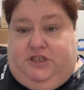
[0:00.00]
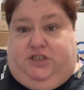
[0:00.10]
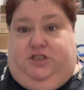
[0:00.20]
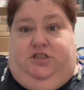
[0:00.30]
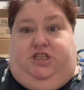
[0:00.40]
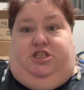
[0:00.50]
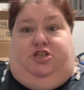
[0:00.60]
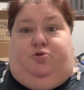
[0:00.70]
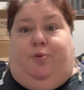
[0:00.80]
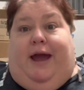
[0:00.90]
Just the
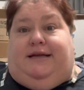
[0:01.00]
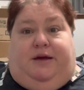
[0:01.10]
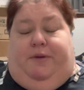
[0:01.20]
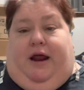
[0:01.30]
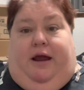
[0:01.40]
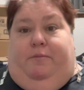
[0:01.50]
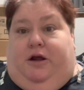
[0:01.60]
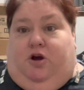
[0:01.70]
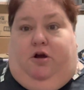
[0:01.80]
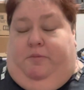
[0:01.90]
dress. I mean, I'm
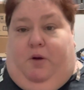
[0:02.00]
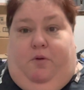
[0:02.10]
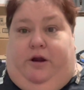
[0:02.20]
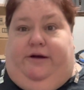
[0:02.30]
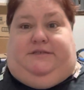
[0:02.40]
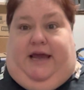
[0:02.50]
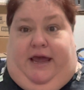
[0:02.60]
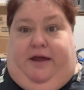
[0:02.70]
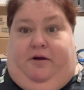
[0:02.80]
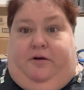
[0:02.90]
not talking about what else I
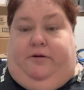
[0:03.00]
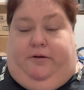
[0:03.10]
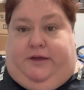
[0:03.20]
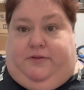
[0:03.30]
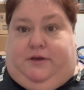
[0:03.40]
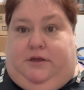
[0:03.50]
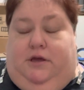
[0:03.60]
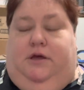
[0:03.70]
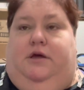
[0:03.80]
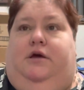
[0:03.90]
had on underneath it.
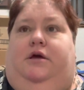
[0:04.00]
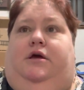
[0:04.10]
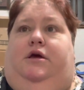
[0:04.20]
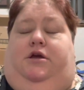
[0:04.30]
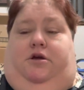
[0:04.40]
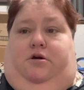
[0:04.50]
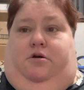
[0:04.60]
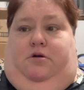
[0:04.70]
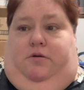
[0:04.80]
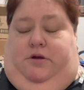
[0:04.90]

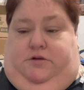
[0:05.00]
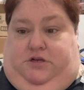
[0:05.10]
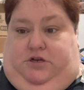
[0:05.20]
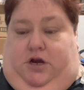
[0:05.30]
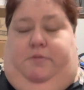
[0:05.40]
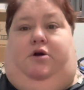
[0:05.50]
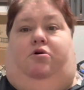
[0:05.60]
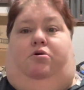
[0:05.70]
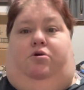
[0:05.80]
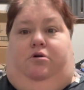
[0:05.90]
It was a great big
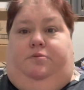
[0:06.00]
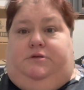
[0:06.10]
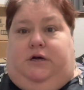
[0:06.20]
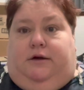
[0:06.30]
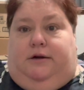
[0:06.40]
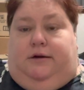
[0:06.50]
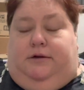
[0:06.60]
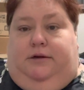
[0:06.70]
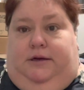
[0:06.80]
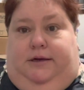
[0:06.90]
old hoop
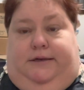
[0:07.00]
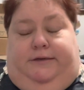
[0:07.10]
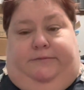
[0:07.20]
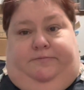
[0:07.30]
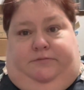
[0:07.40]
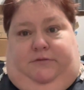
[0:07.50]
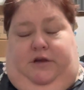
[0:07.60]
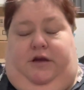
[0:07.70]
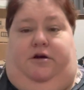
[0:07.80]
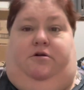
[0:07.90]
skirt.
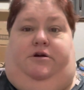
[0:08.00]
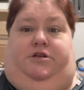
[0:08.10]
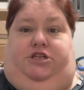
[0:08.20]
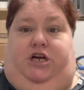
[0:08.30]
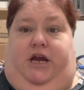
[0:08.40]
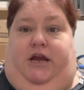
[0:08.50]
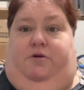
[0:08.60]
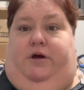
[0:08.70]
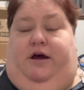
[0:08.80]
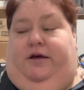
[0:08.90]
And the
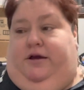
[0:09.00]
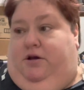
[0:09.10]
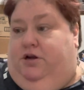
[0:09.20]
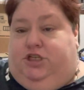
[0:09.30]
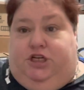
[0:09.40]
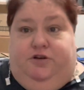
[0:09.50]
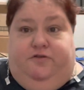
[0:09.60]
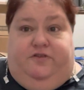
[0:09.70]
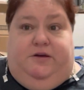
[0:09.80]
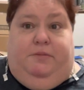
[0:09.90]
train went out like a good 2
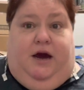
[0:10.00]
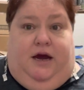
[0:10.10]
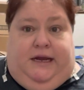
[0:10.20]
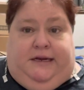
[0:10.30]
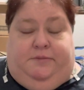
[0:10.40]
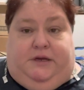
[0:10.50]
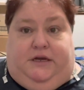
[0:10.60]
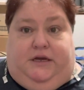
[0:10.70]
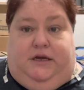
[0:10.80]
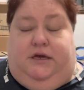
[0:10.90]
feet behind
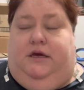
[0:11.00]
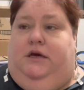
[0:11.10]
me.